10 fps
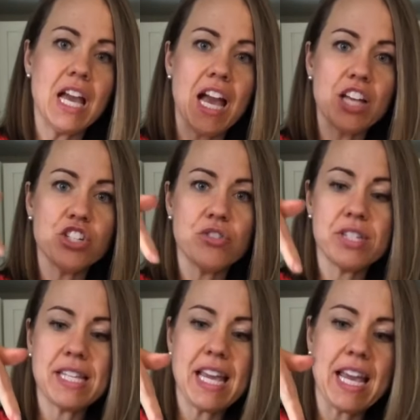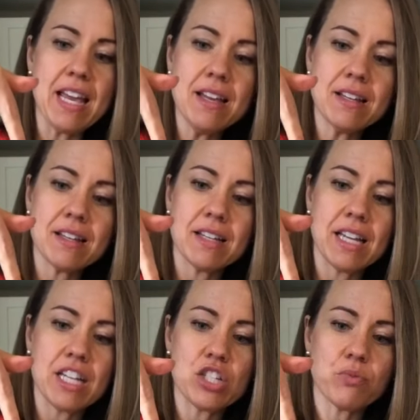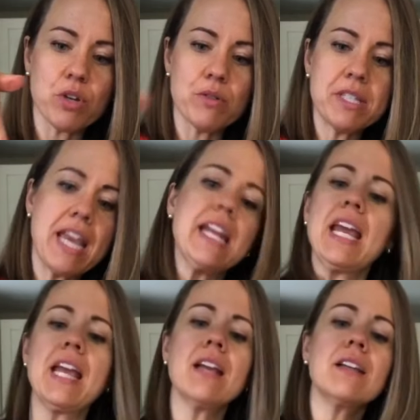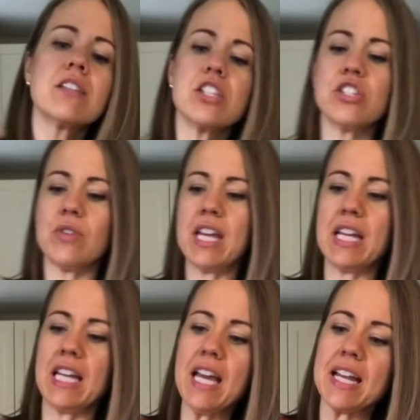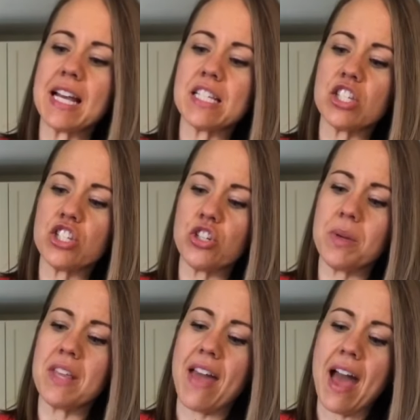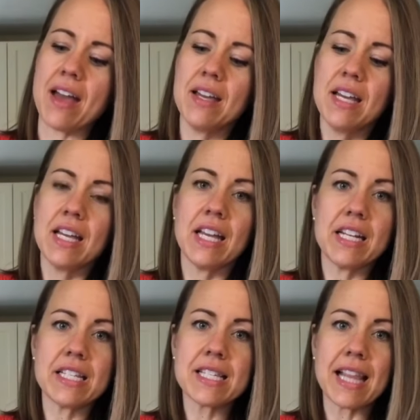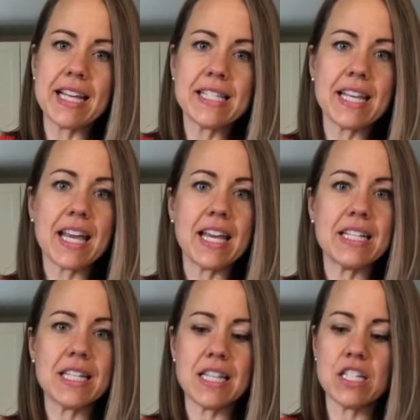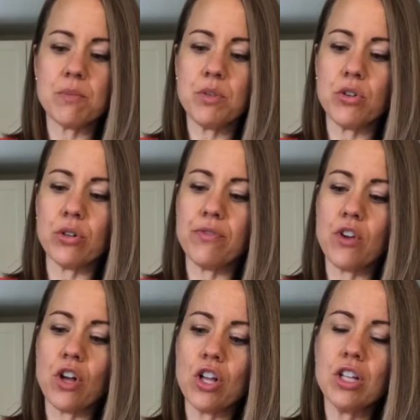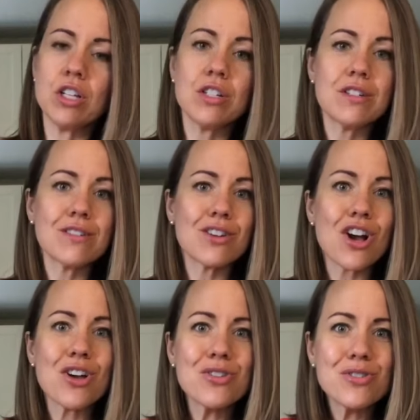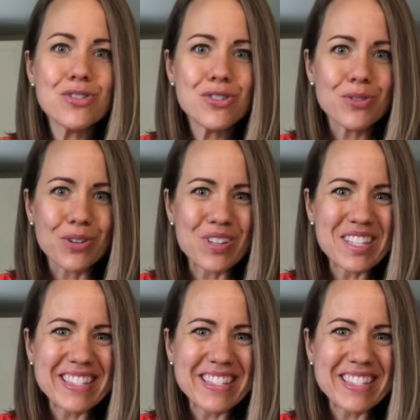As you see, it is rotating the zucchini, and as it's doing that, it is slicing it into these beautiful zoodles.